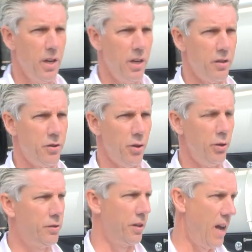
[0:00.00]
Is
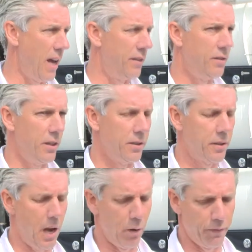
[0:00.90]
used.
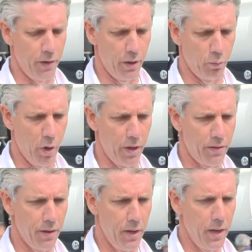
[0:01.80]
It's outfitted with
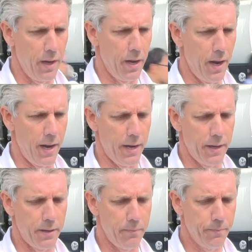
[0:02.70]
a